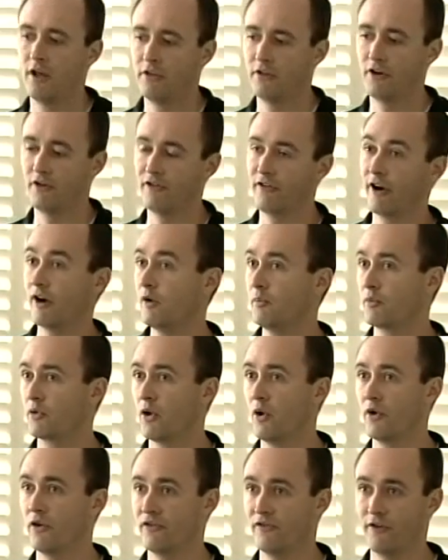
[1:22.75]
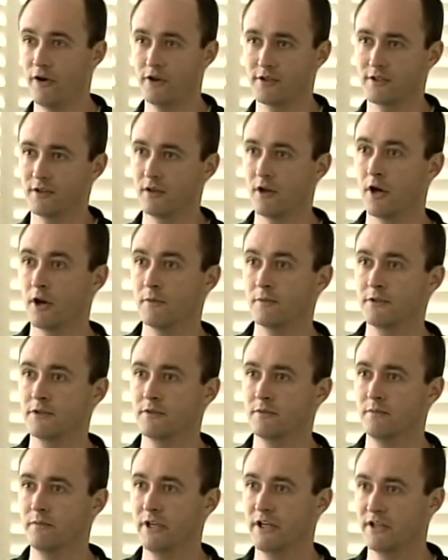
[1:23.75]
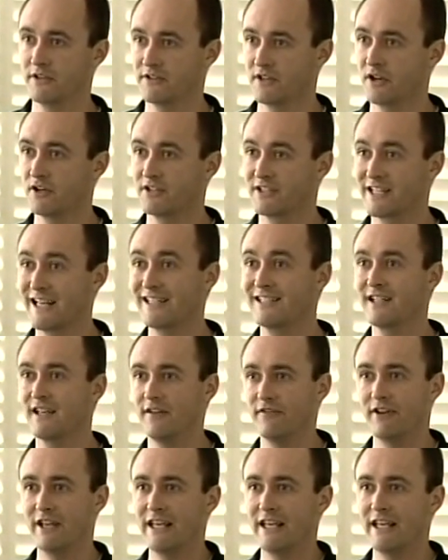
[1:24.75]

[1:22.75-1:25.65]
They're very prone to false alarms because they're sensitive to